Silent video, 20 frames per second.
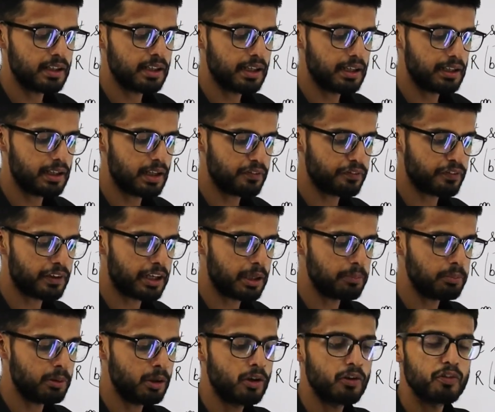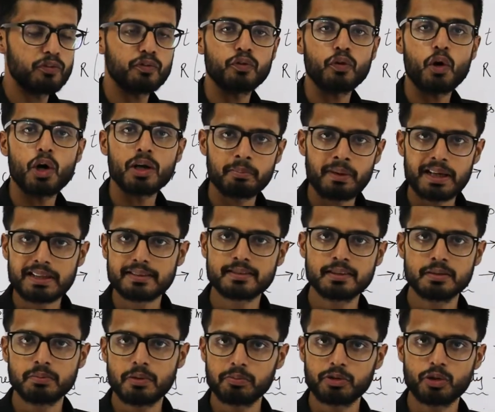in a frame for
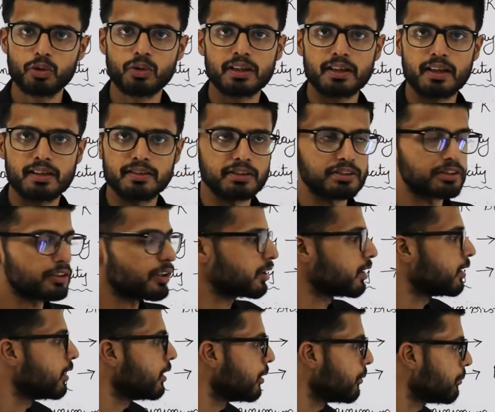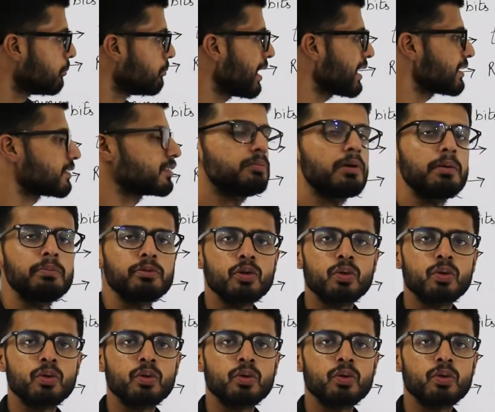maximum utilization. Maximum